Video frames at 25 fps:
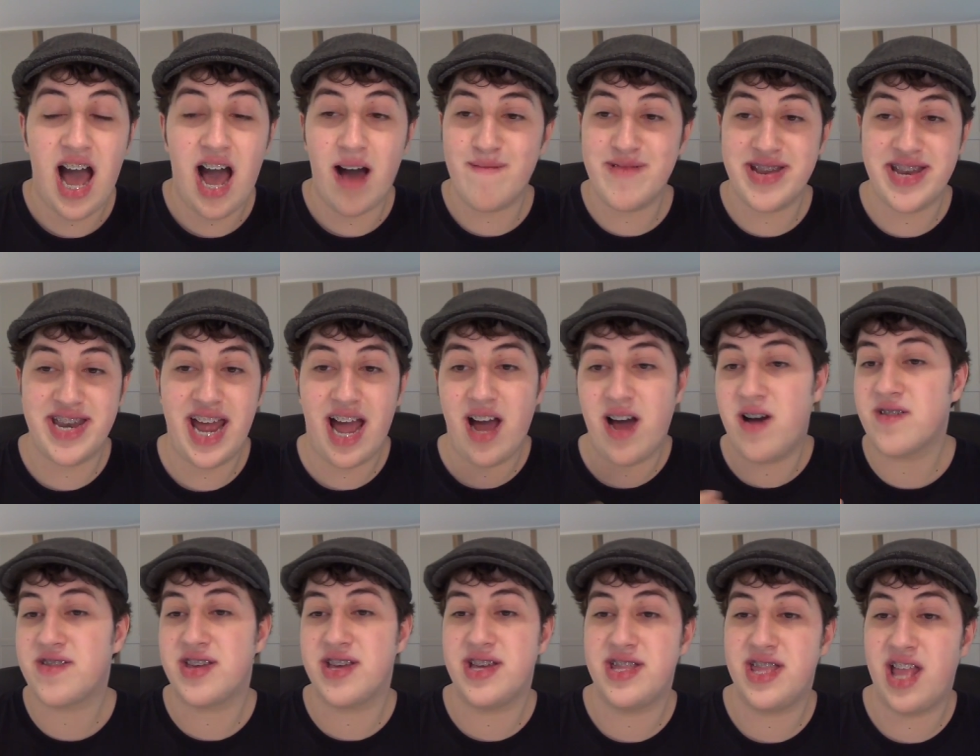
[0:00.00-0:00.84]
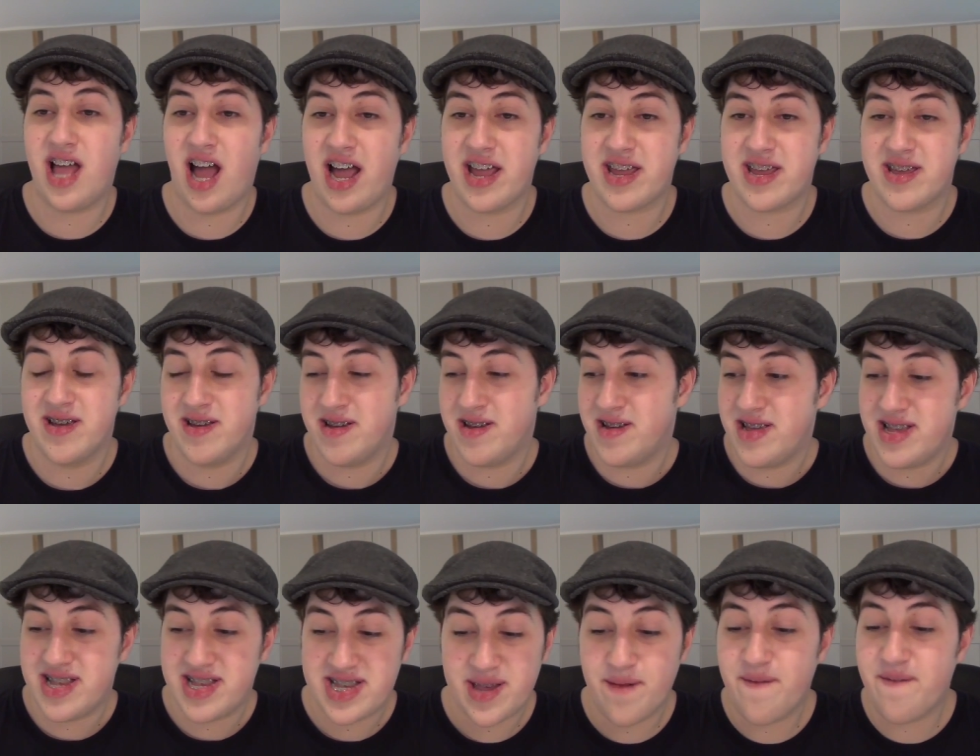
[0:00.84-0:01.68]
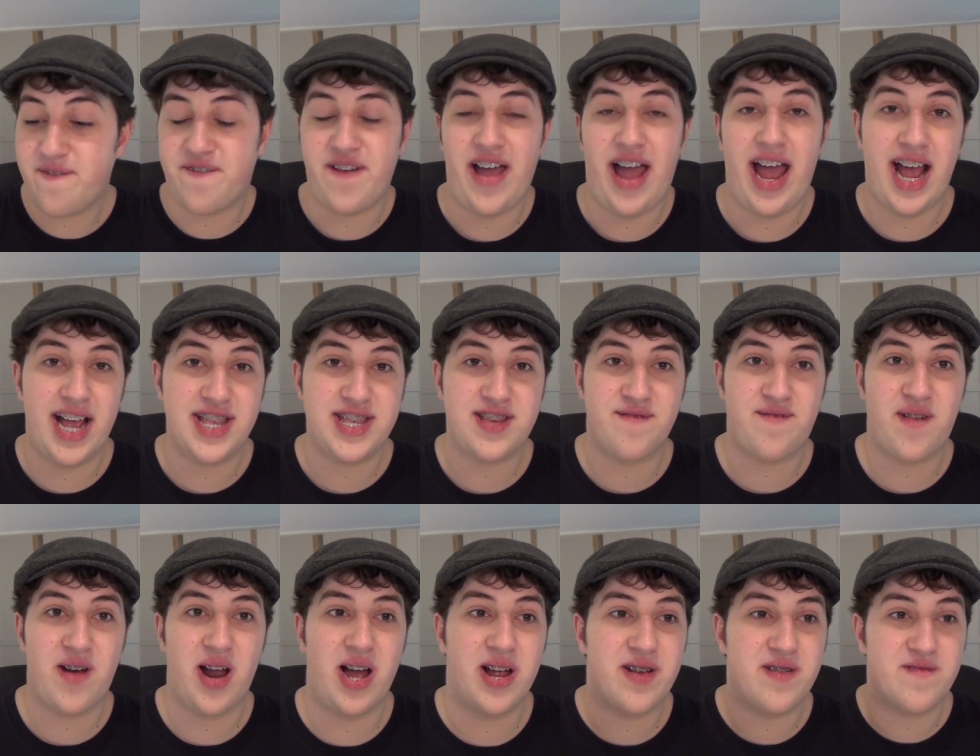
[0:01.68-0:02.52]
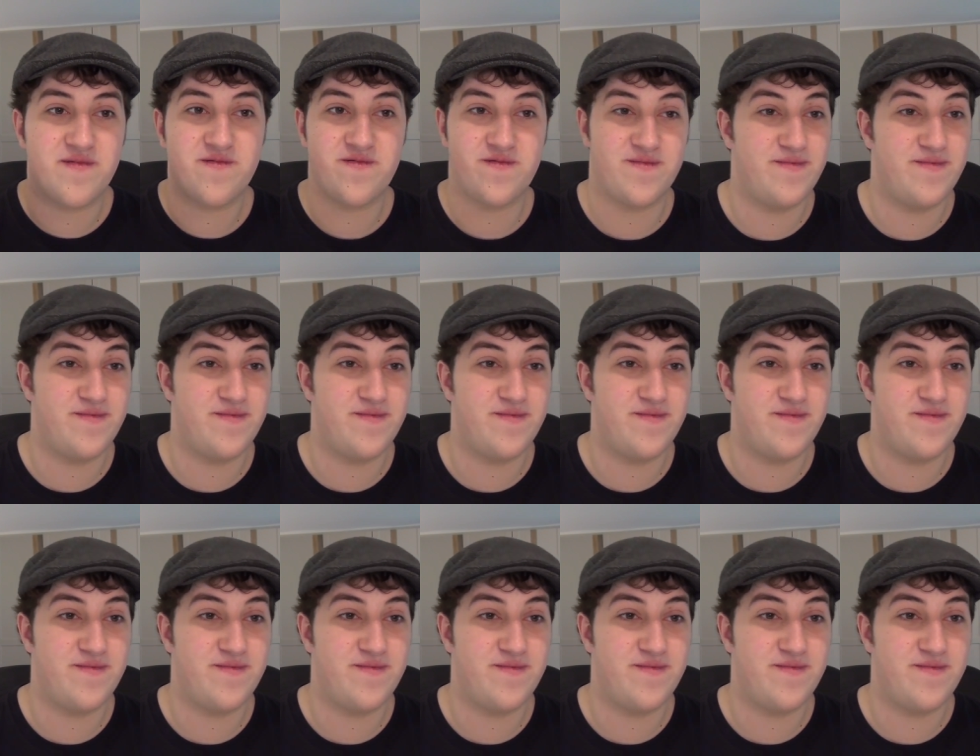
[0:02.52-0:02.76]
Um, and now that like some fans have like